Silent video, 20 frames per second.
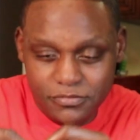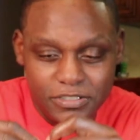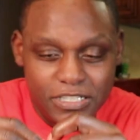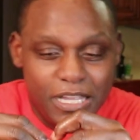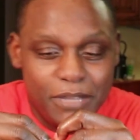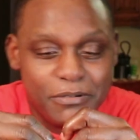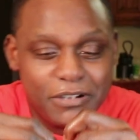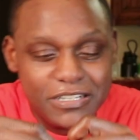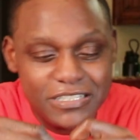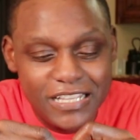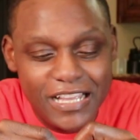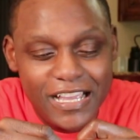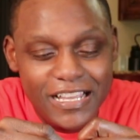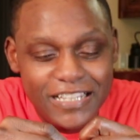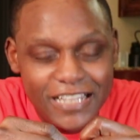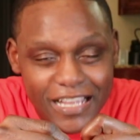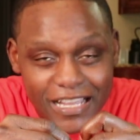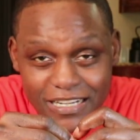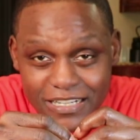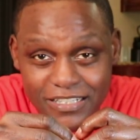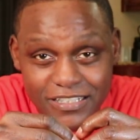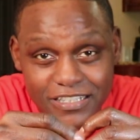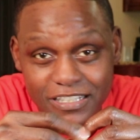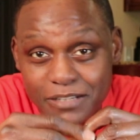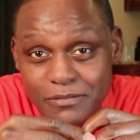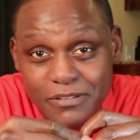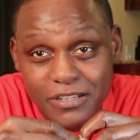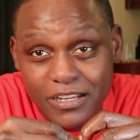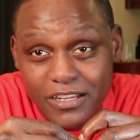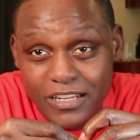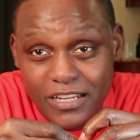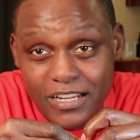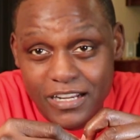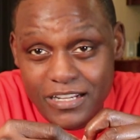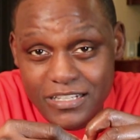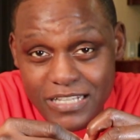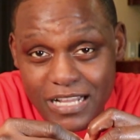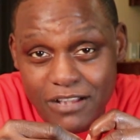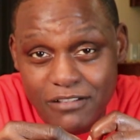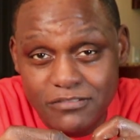That's because I hadn't added the thumbnail
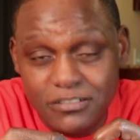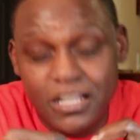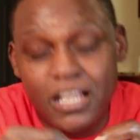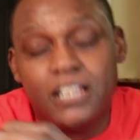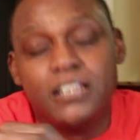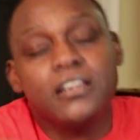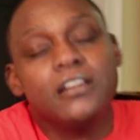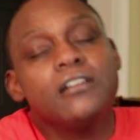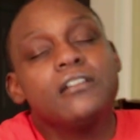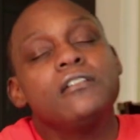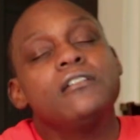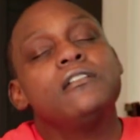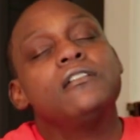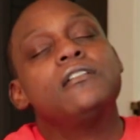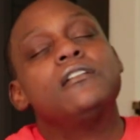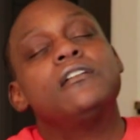yet, cause I was like this.